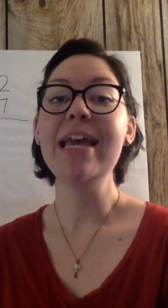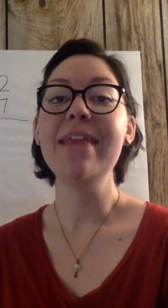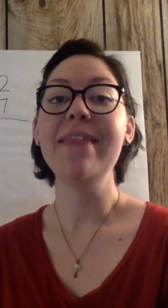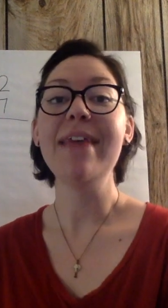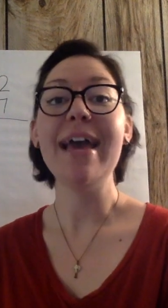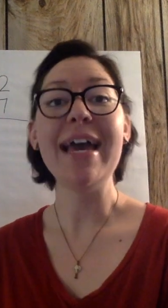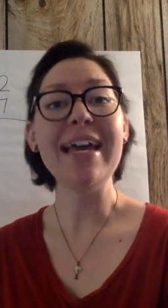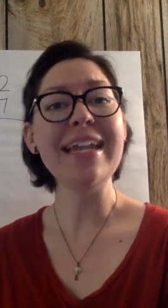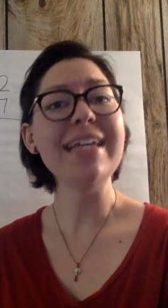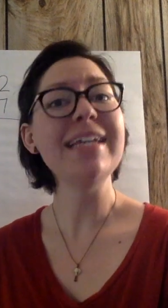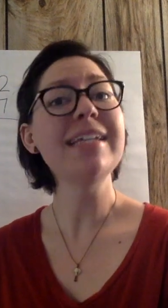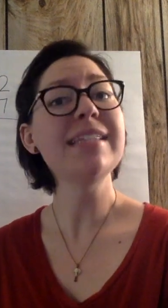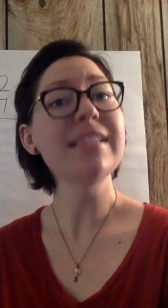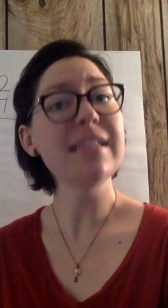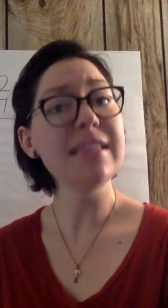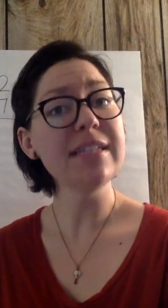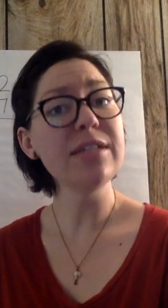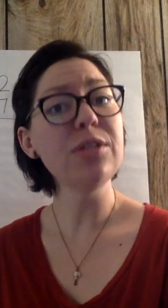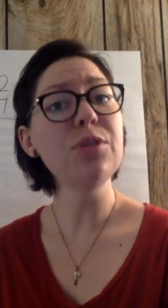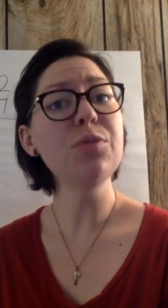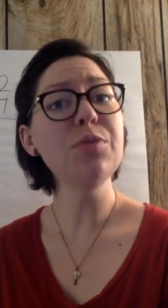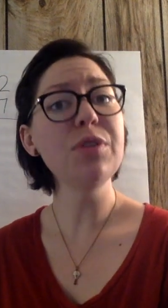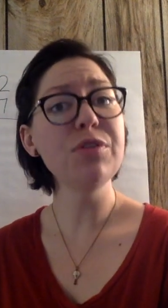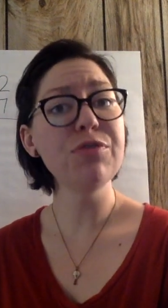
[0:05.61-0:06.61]
that is a
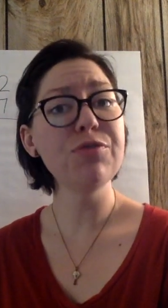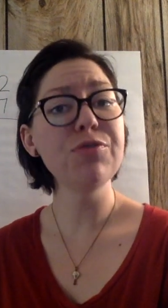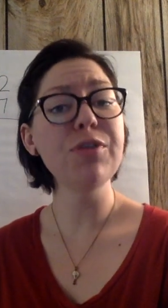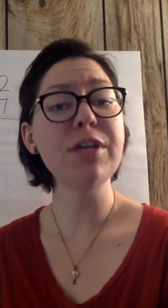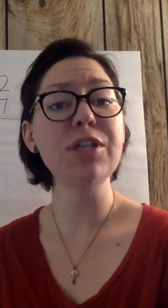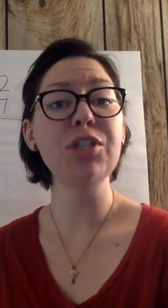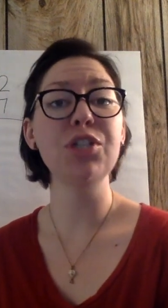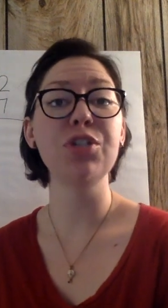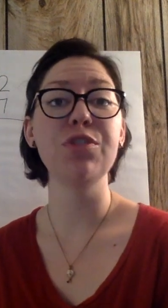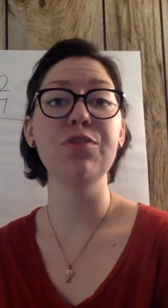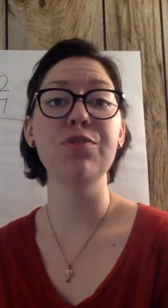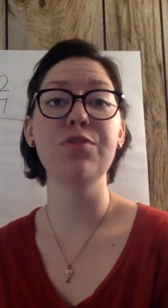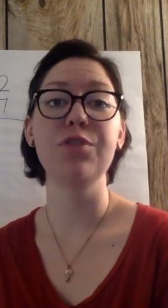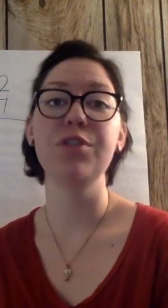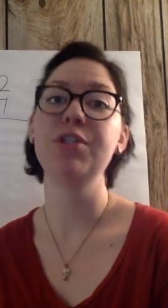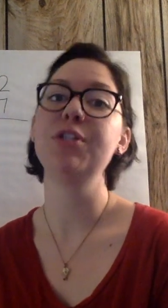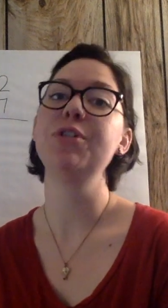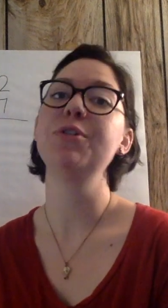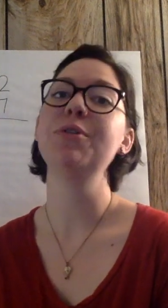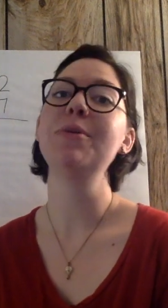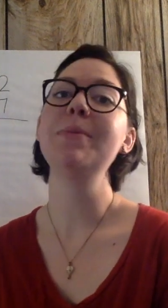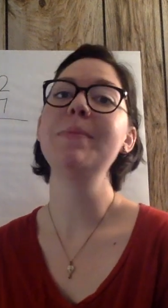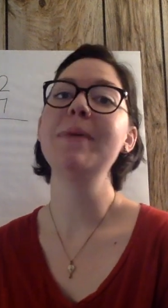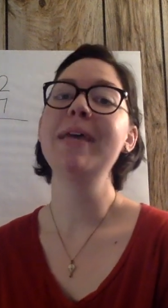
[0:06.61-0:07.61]
little refresher for
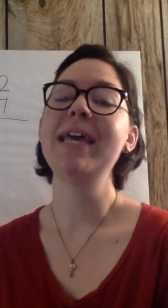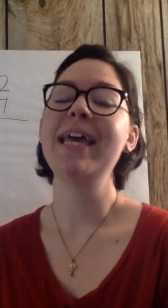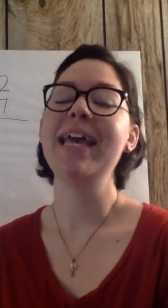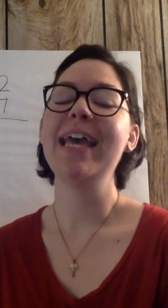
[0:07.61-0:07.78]
you,